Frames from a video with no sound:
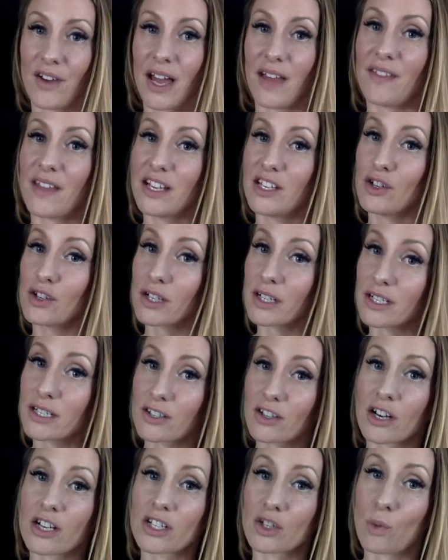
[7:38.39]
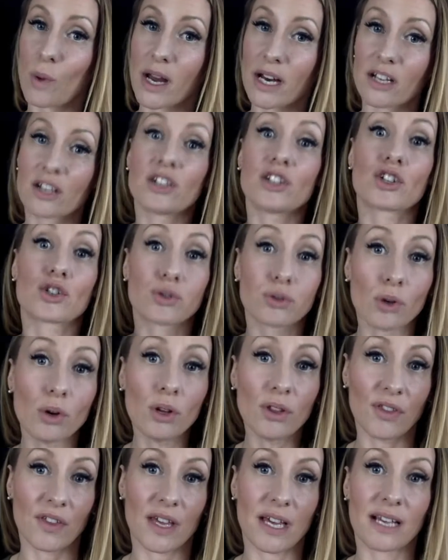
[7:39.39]
And then you're going to start to want to control
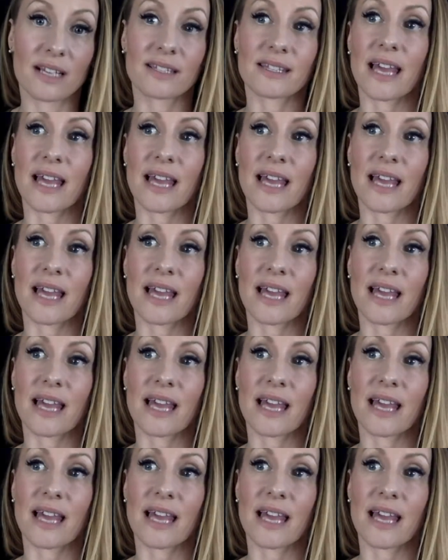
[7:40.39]
things,